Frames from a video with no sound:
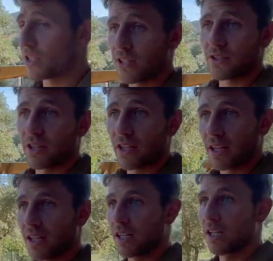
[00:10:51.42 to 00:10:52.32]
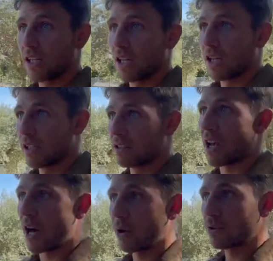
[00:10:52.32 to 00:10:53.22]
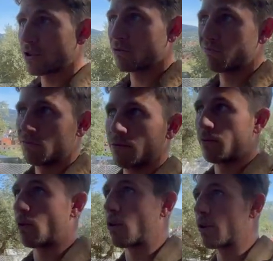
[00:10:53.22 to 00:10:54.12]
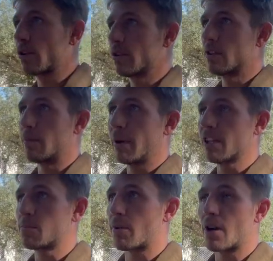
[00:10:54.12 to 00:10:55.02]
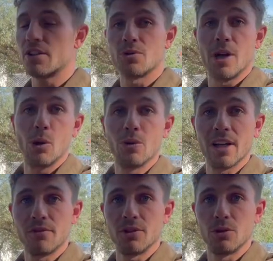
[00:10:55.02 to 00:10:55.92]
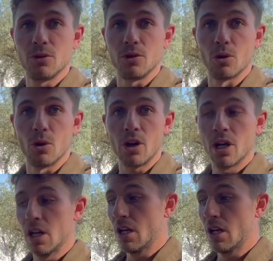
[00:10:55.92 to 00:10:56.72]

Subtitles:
this this house for the biggest part, so I only have to do the door.